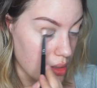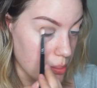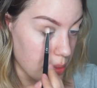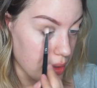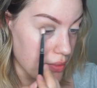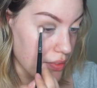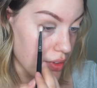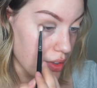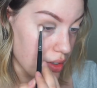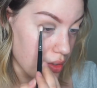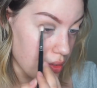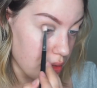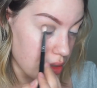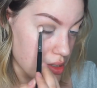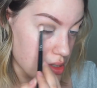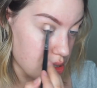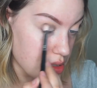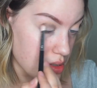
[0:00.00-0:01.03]
if you're
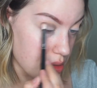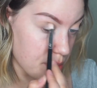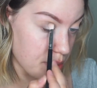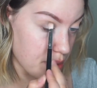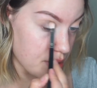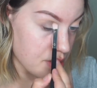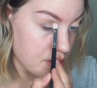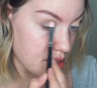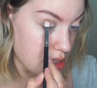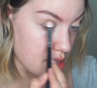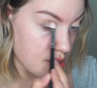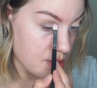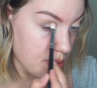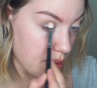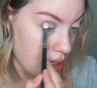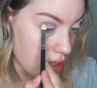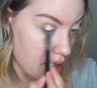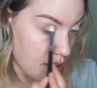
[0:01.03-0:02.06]
going to purchase this
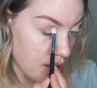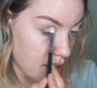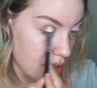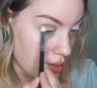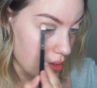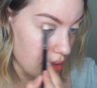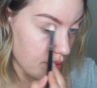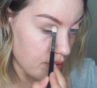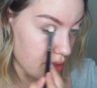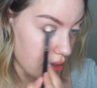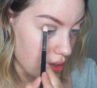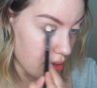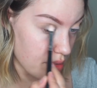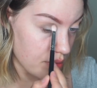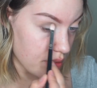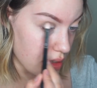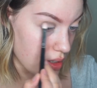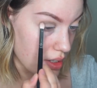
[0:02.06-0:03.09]
palette. I don't even know
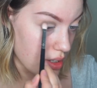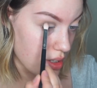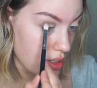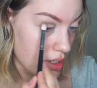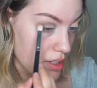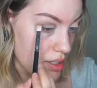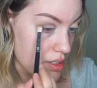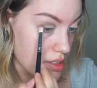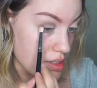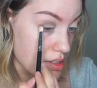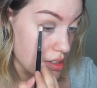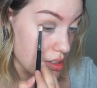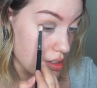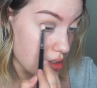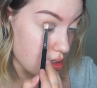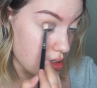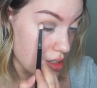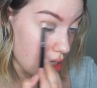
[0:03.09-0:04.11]
if they
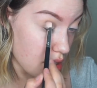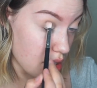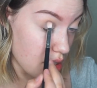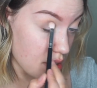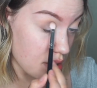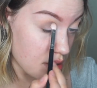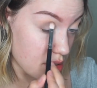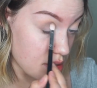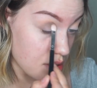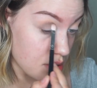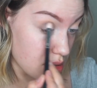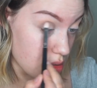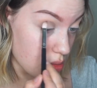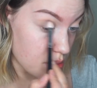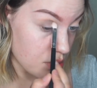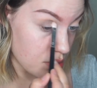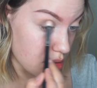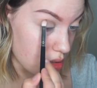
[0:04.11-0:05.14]
still sell it in
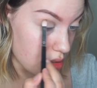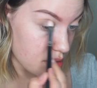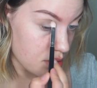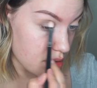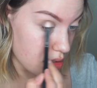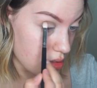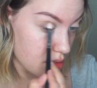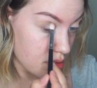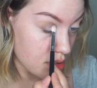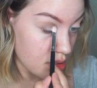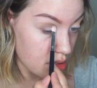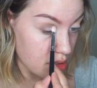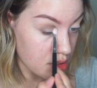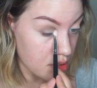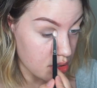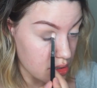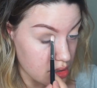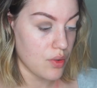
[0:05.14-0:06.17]
stores.
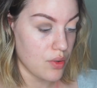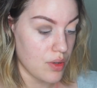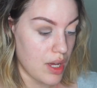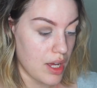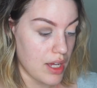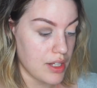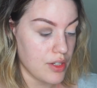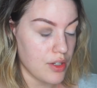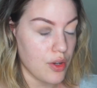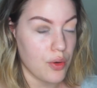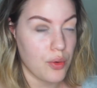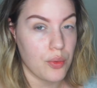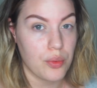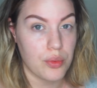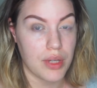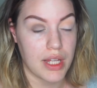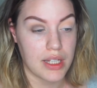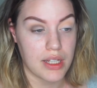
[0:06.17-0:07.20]
So I
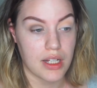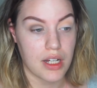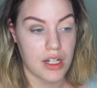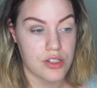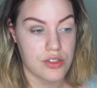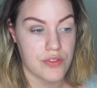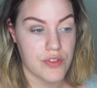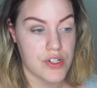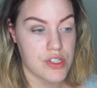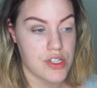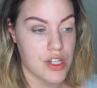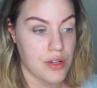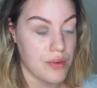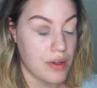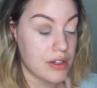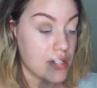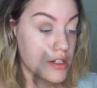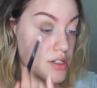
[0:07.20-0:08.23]
know like the controversy
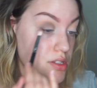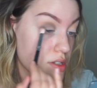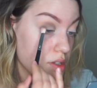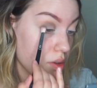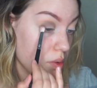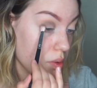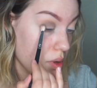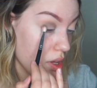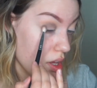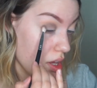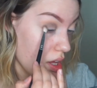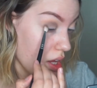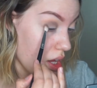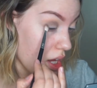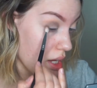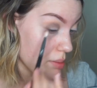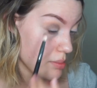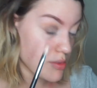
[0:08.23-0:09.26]
around it, so
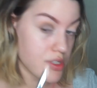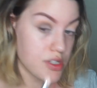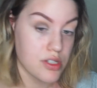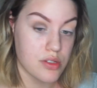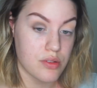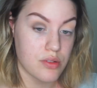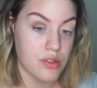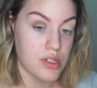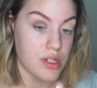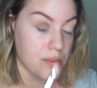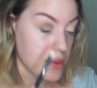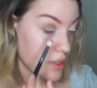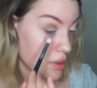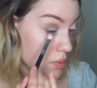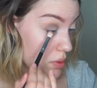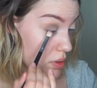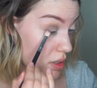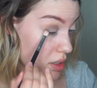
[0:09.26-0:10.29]
I'm just
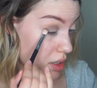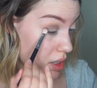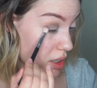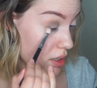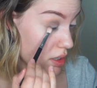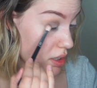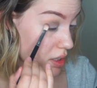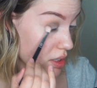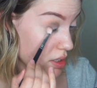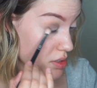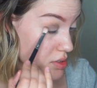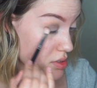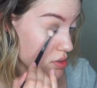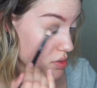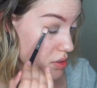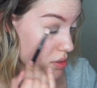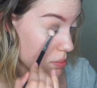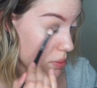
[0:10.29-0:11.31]
dipping really lightly
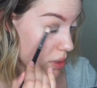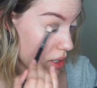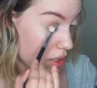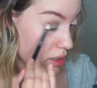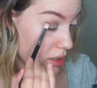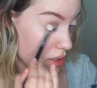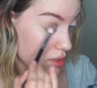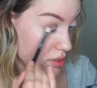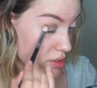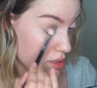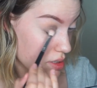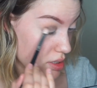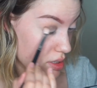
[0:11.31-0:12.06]
into the palette